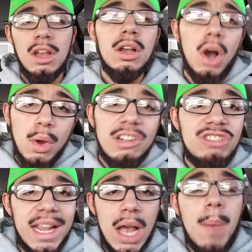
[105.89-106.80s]
Go and
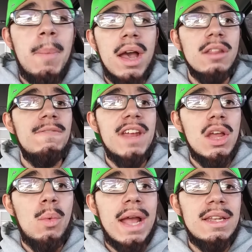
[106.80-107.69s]
check out my other
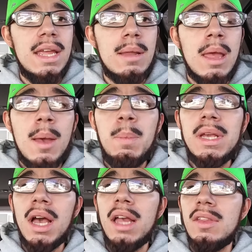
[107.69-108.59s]
video I did
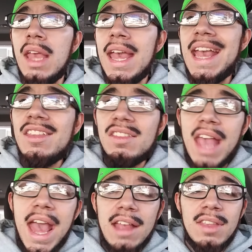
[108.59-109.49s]
because it
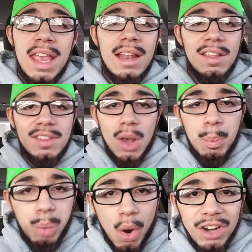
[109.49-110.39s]
says in the
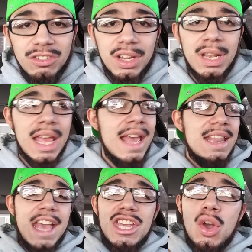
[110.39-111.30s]
sealed portion
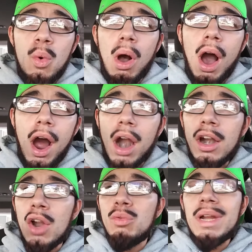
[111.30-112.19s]
that you are
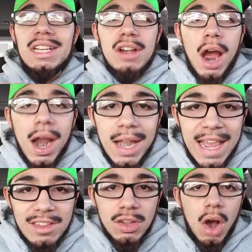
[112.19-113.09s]

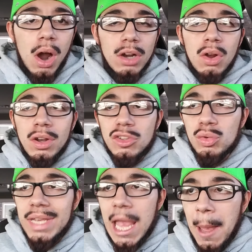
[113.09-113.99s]
regardless are going
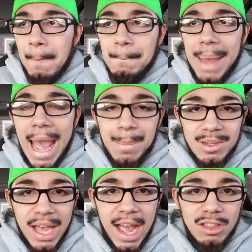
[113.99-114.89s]
to get
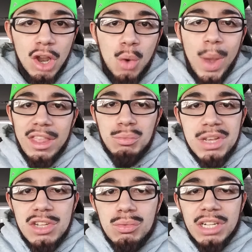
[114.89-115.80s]
baptized whether
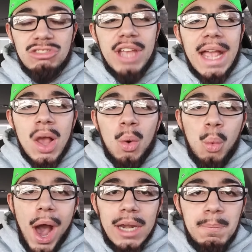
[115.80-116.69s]
you reject
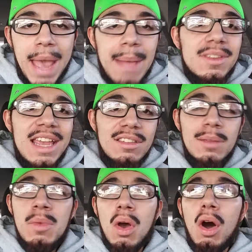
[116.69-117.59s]
water
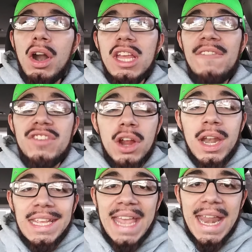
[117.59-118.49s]
baptism or if you're
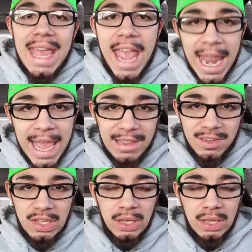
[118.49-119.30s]
going to get in it.